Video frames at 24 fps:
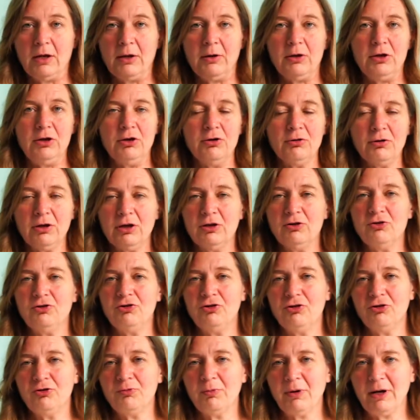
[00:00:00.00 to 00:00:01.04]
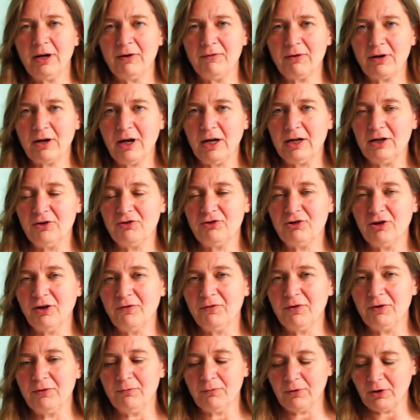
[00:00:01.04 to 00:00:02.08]
you can choose whatever kind of
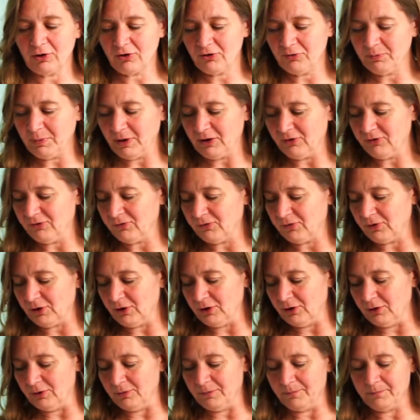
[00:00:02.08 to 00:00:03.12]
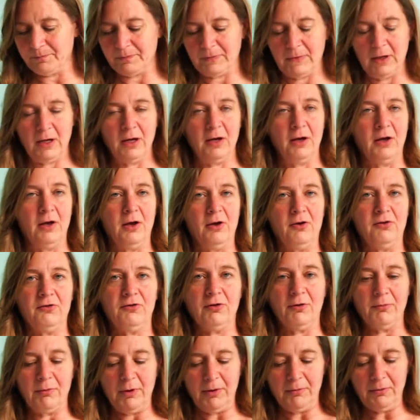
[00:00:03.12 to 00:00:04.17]
shelving works best for you.
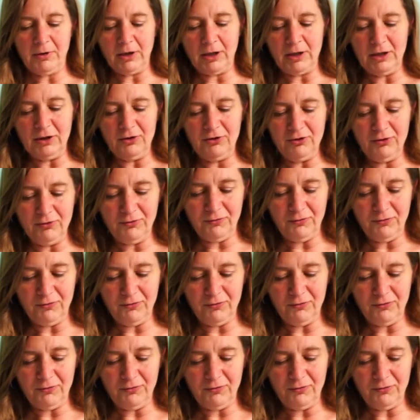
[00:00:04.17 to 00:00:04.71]
So what we're going to do